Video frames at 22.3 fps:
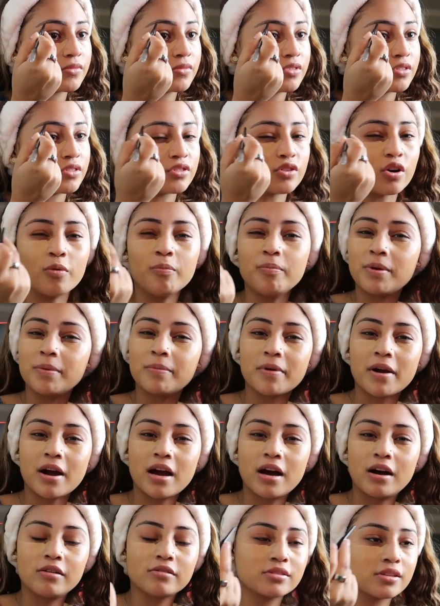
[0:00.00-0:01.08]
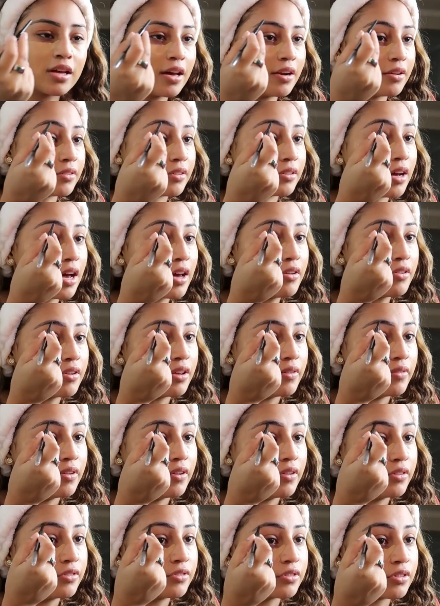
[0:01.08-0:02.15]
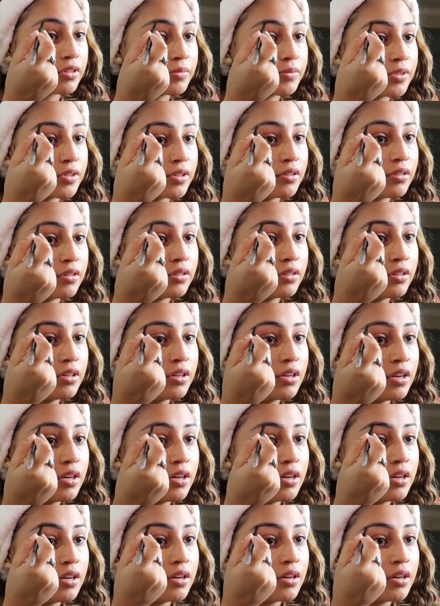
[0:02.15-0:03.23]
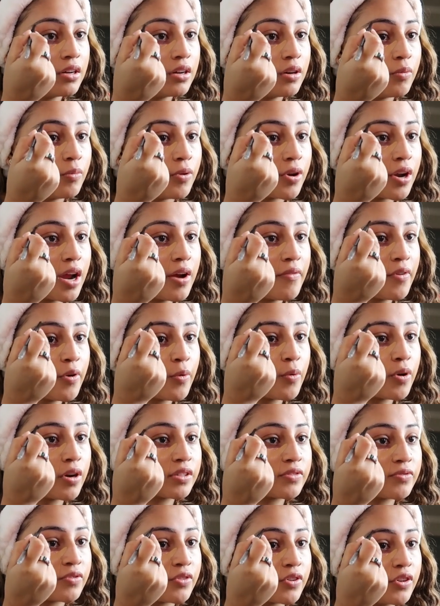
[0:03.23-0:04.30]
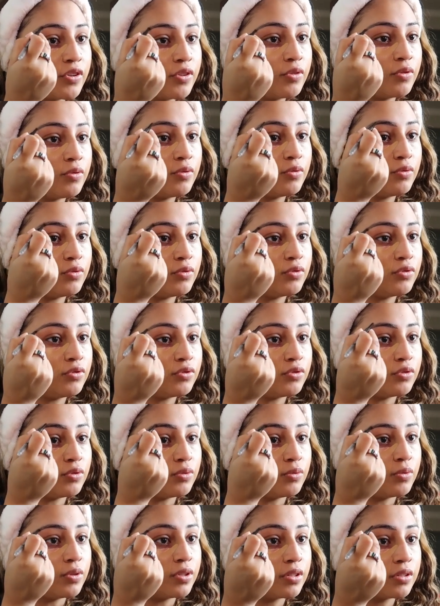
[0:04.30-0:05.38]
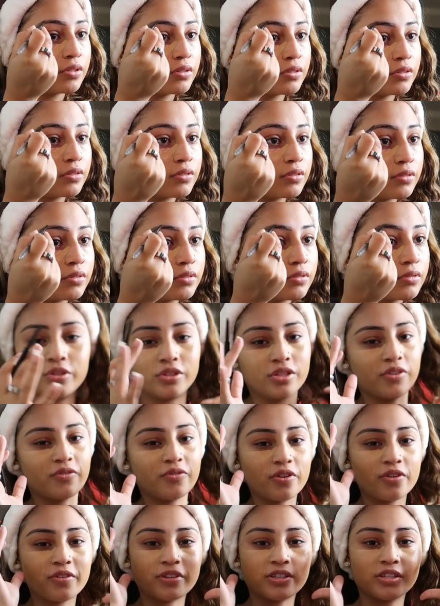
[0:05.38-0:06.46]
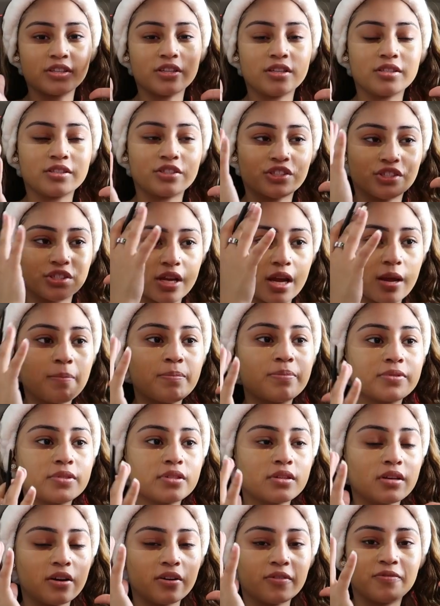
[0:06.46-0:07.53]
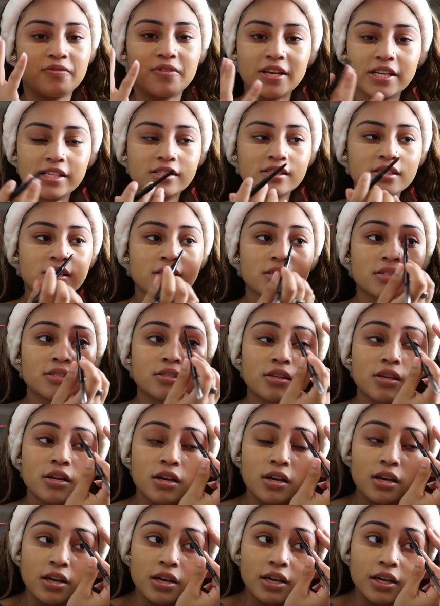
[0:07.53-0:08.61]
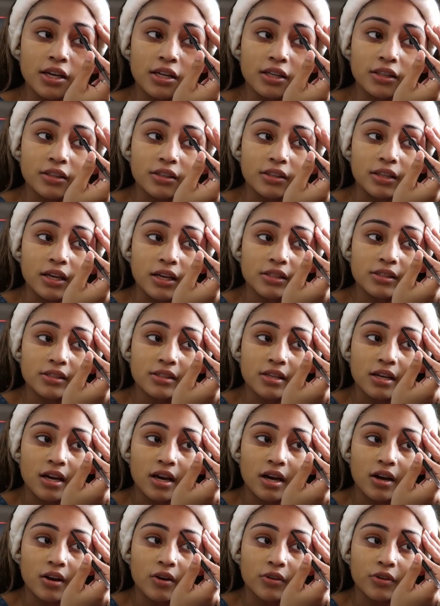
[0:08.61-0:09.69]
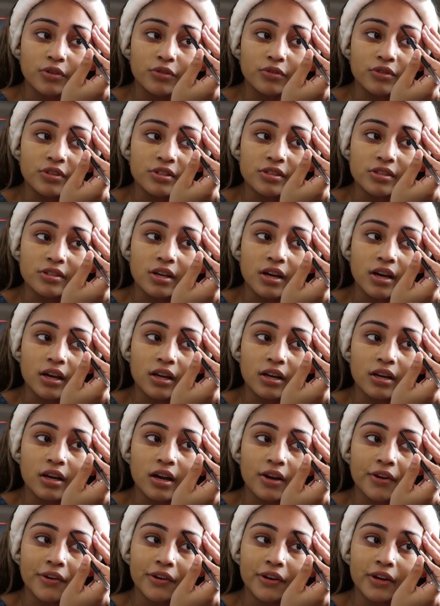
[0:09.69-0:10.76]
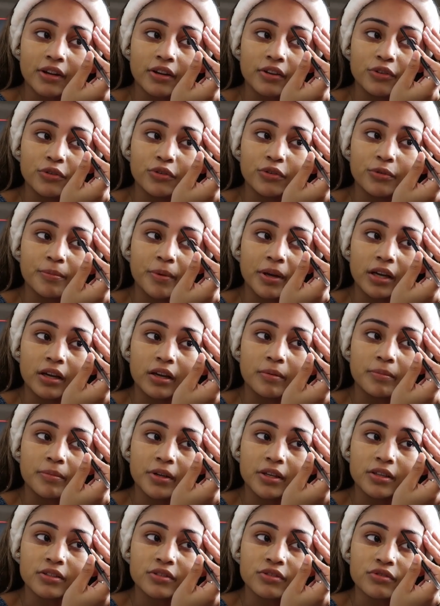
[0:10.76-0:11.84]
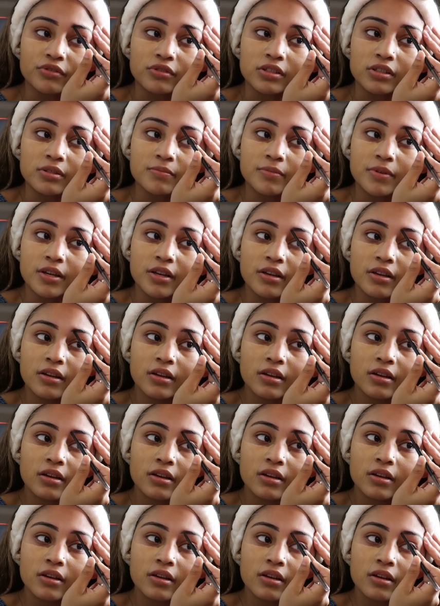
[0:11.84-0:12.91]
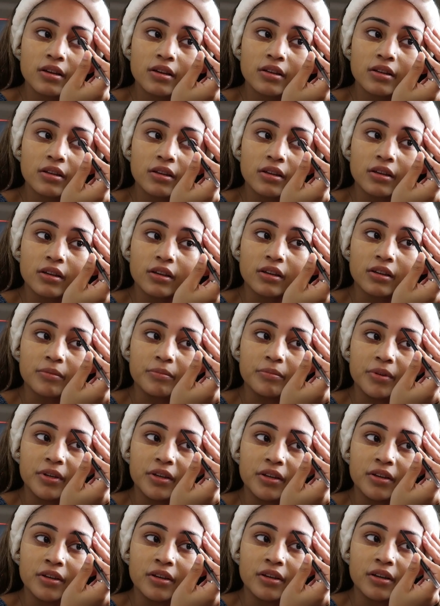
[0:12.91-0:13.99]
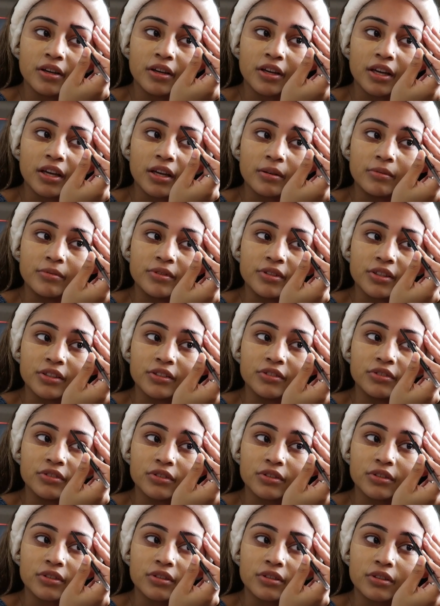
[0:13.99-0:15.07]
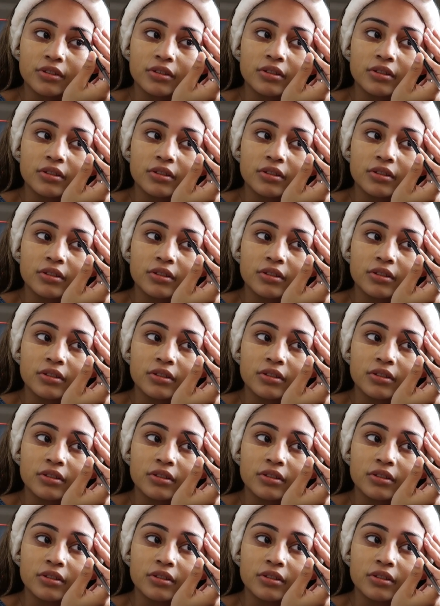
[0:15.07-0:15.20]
soapy brows, I don't know. I don't even know the terms, y'all. Whatever works for you, do it. With different shapes of faces, that's how you decide how you're gonna do your makeup, because trust me, it can be a game changer.